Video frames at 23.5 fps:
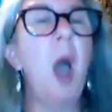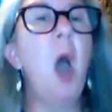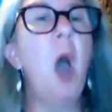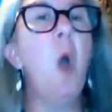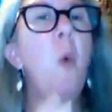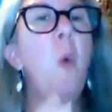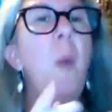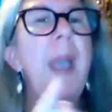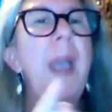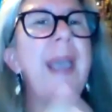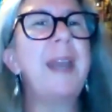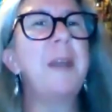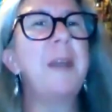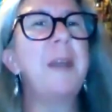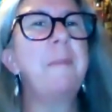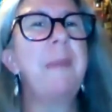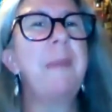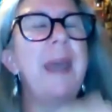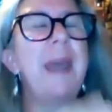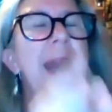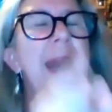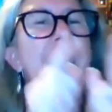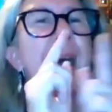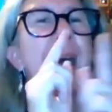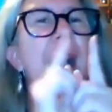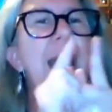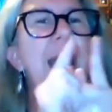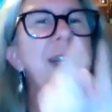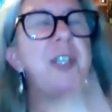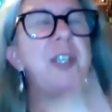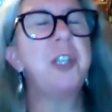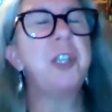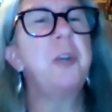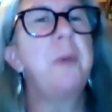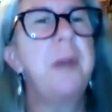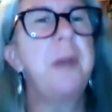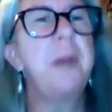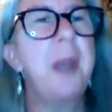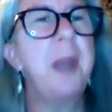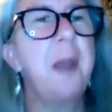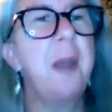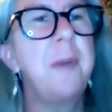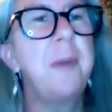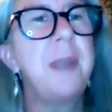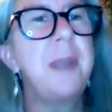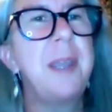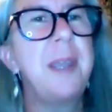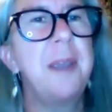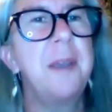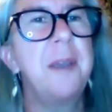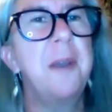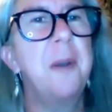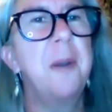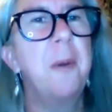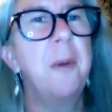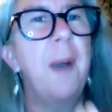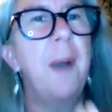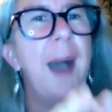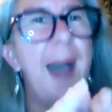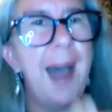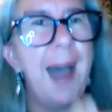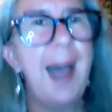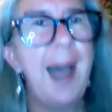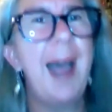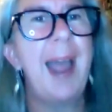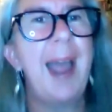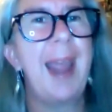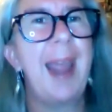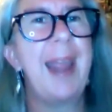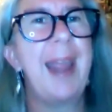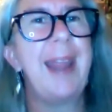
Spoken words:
wait a minute. I do know you. Hi.